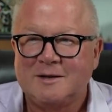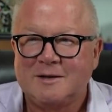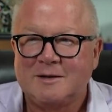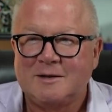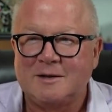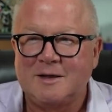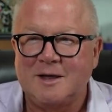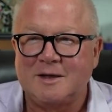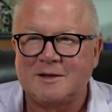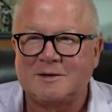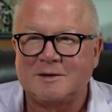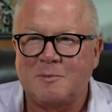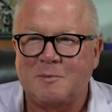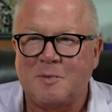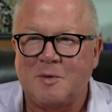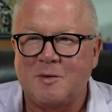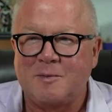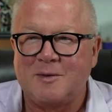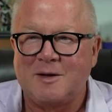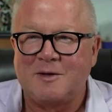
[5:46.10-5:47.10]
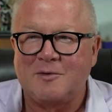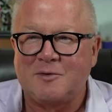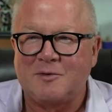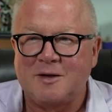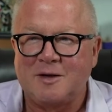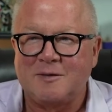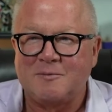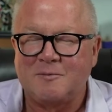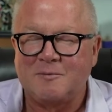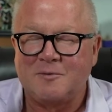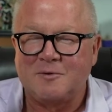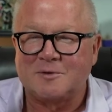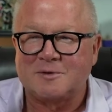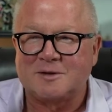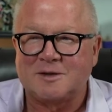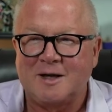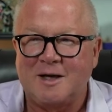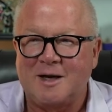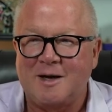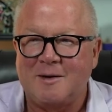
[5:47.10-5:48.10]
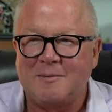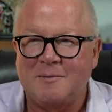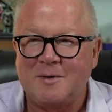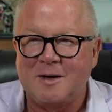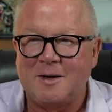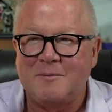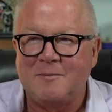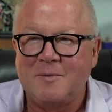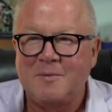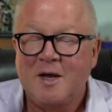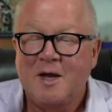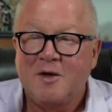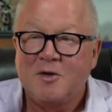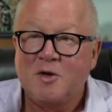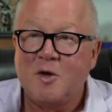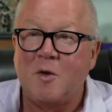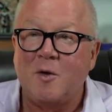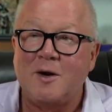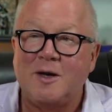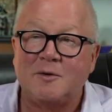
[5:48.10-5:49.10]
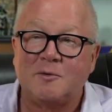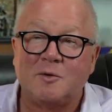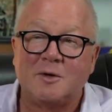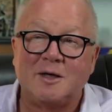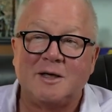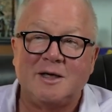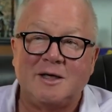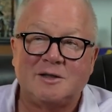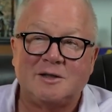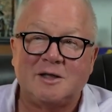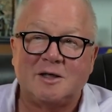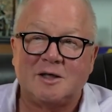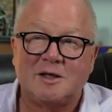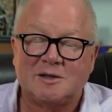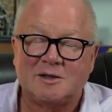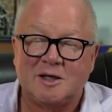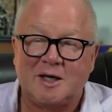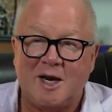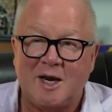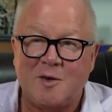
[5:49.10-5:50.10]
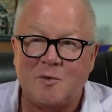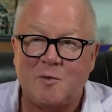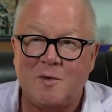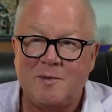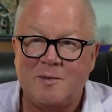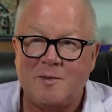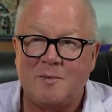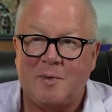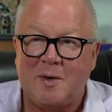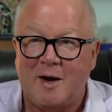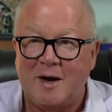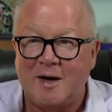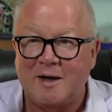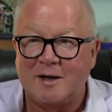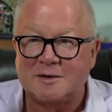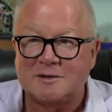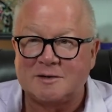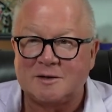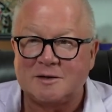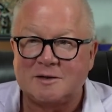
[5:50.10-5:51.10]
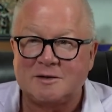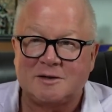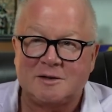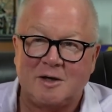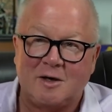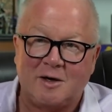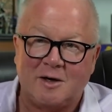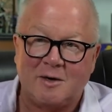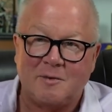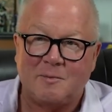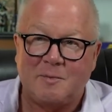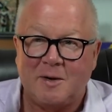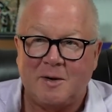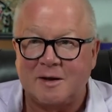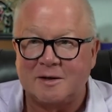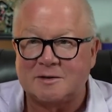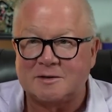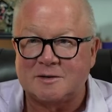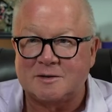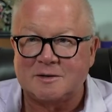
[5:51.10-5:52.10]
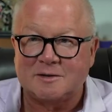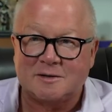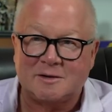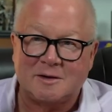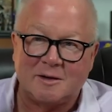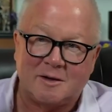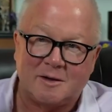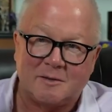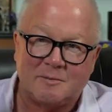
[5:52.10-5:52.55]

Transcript: stop? Yeah, it's a permanent thing, full stop. Yeah. No, it really isn't, because a lot of women pause, then start, pause, and start,